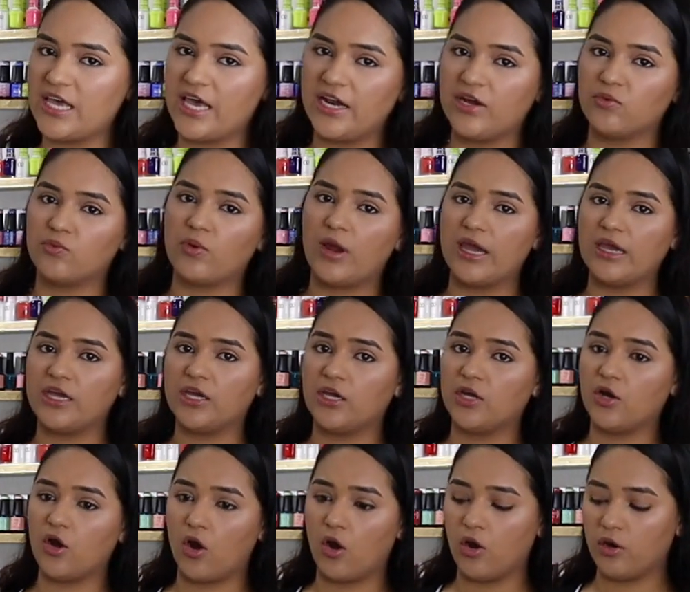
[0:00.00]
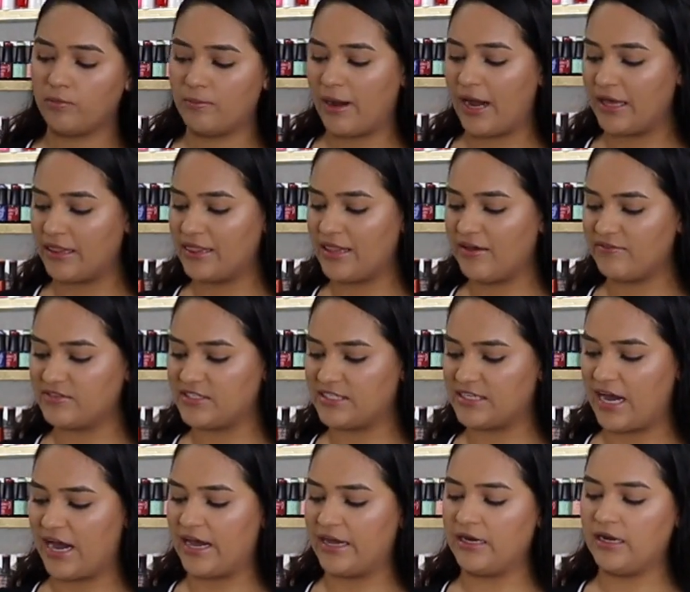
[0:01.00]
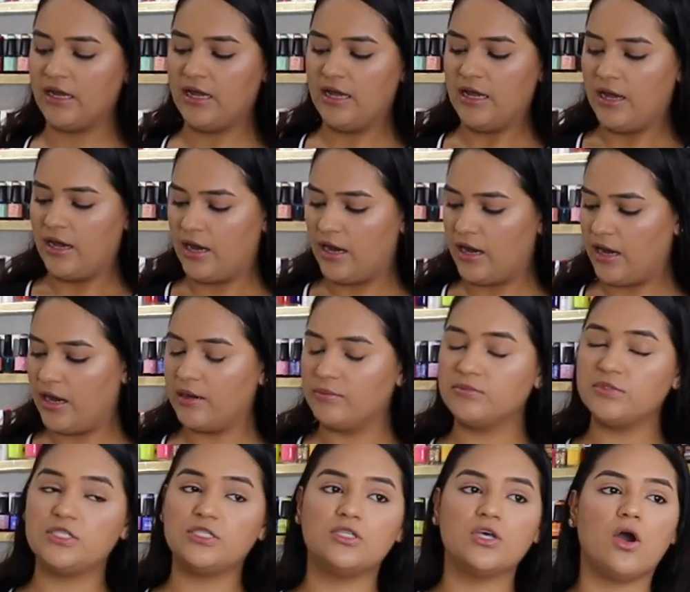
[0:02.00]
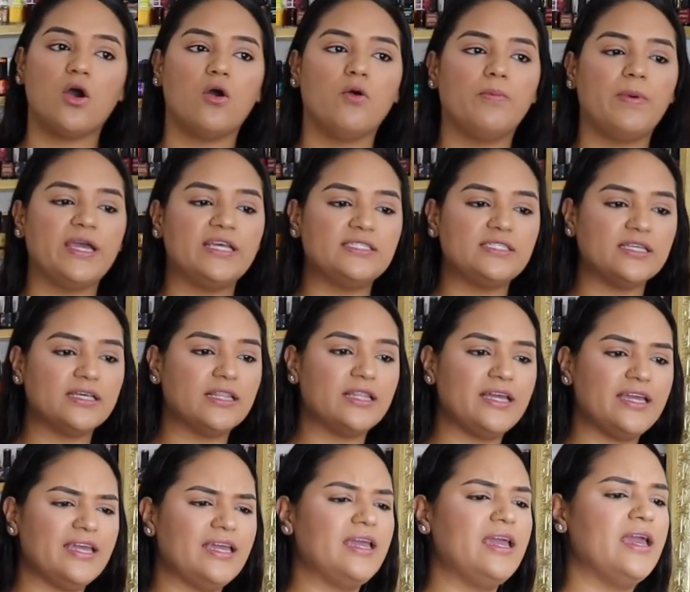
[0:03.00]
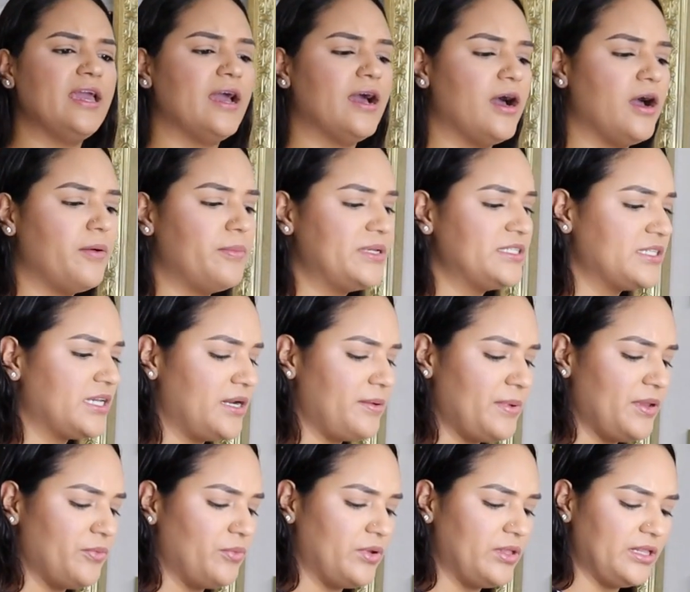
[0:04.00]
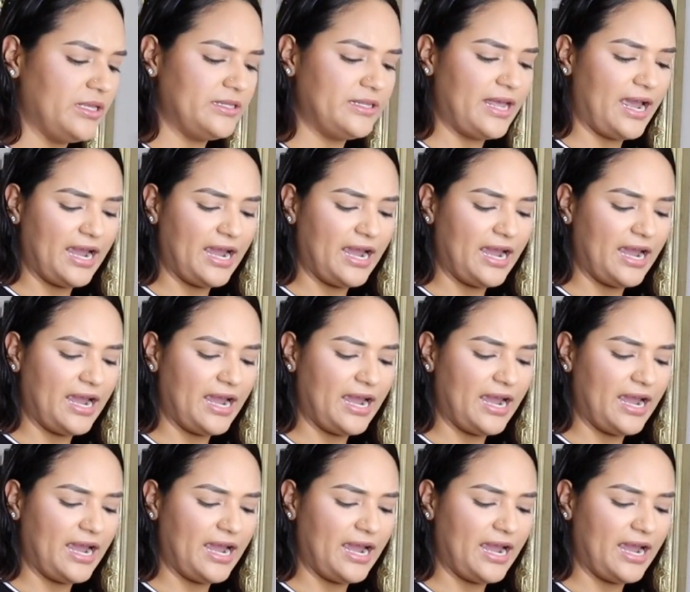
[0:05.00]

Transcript: set it right here on my left side. Um, so basically, um, it's going to be really